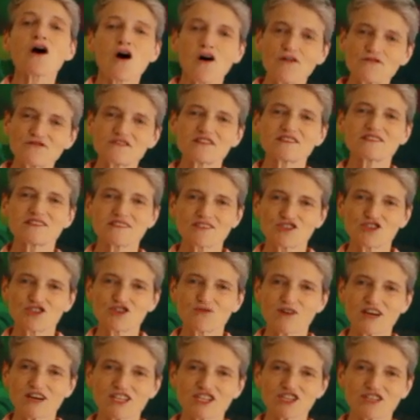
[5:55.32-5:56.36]
of the
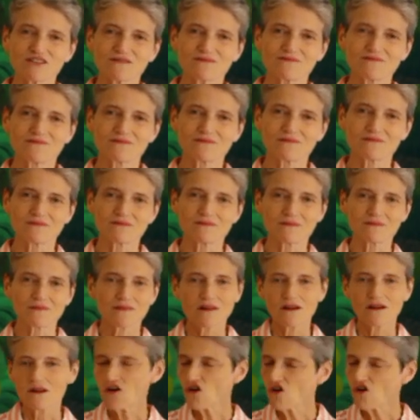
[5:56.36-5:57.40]
situation.
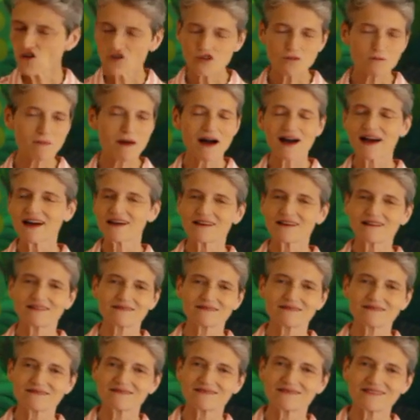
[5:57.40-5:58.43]
All
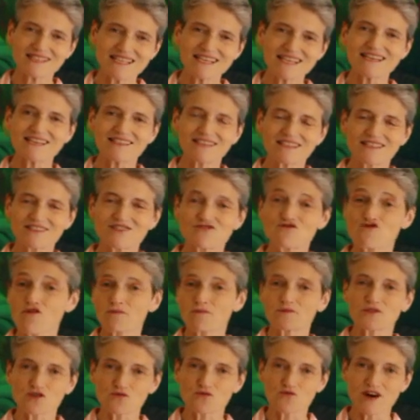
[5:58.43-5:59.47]
my needs
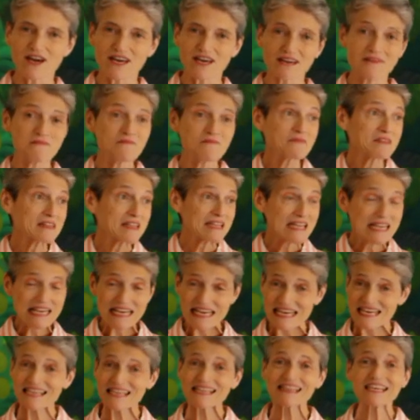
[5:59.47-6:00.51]
dropped away.
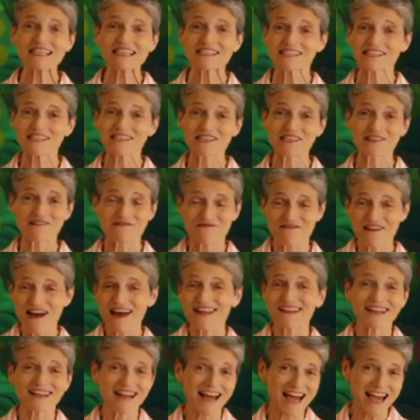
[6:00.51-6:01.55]
He listened to the
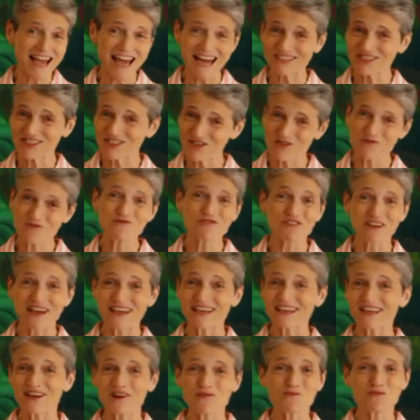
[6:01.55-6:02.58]
fact that I had
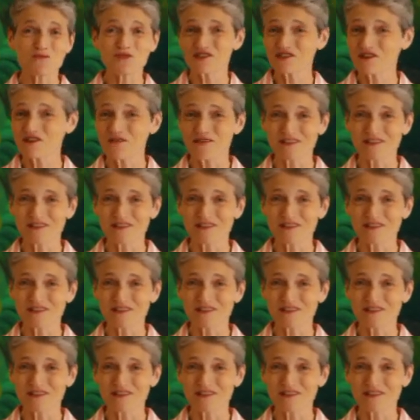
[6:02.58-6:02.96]
toothache and was